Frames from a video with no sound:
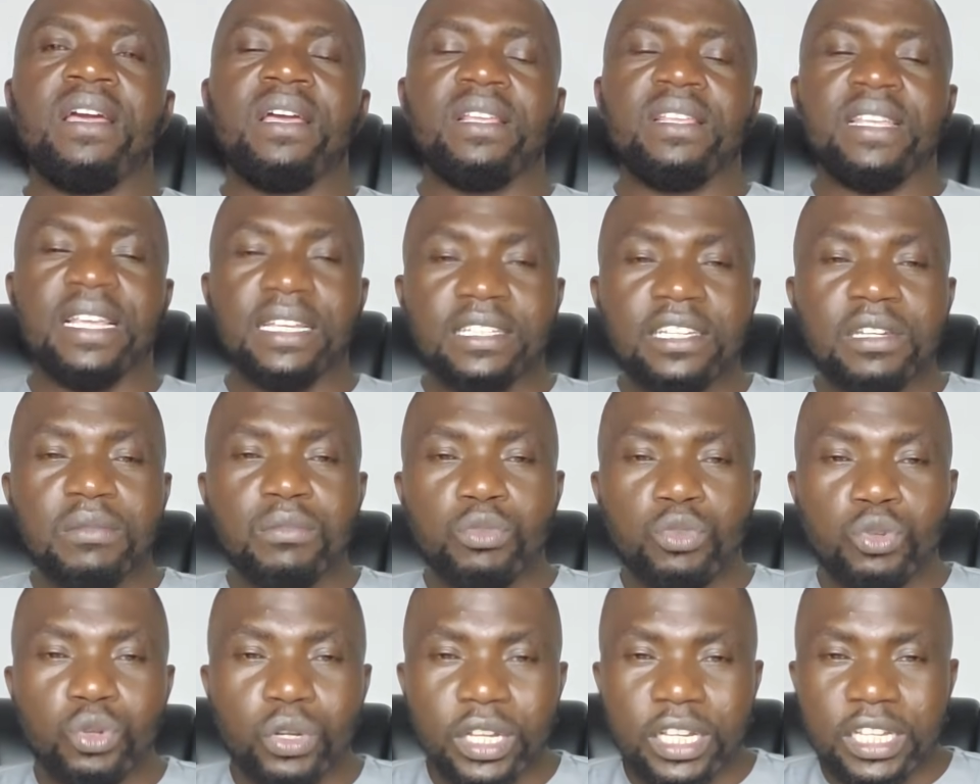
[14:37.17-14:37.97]
Justin
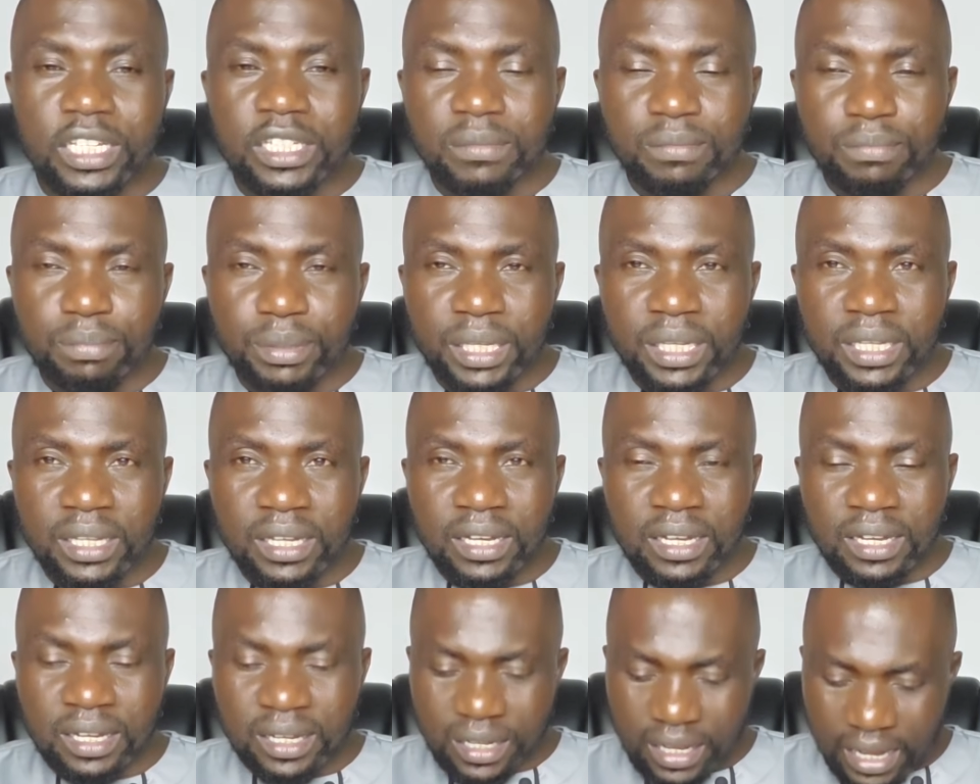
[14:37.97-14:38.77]
Muturi is
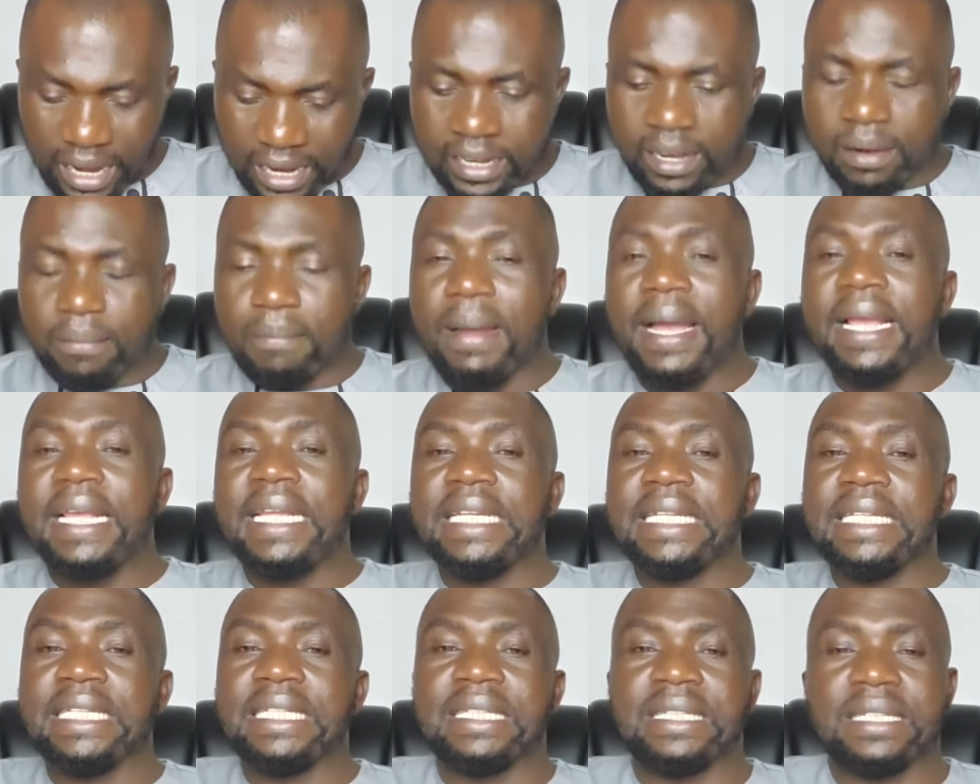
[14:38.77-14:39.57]
being
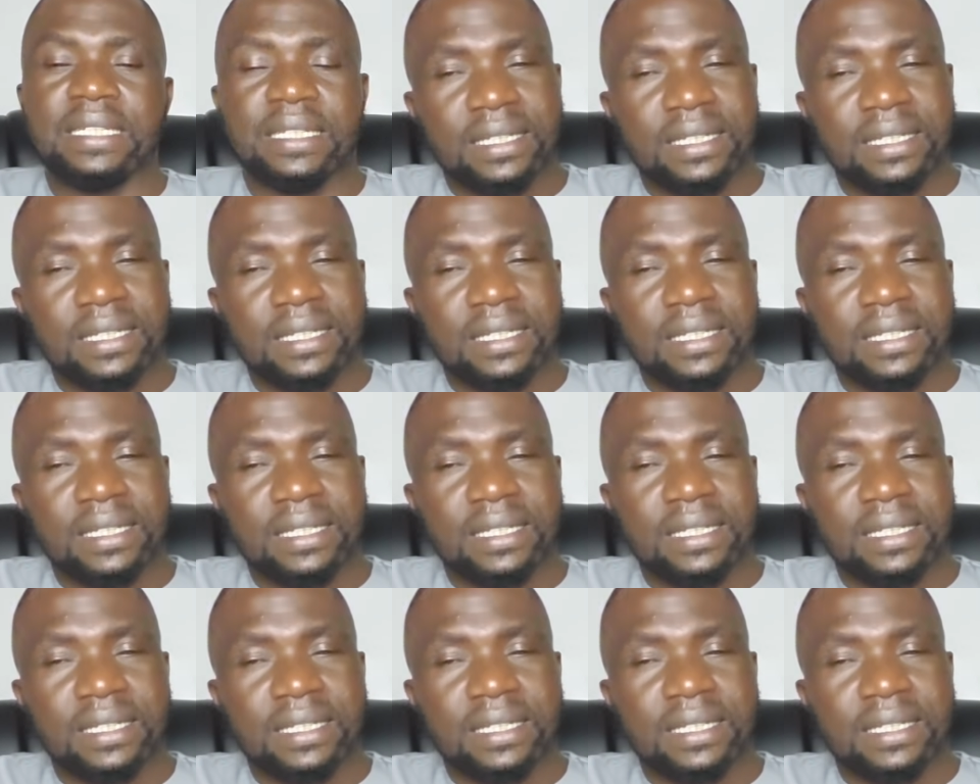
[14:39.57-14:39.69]
undermined.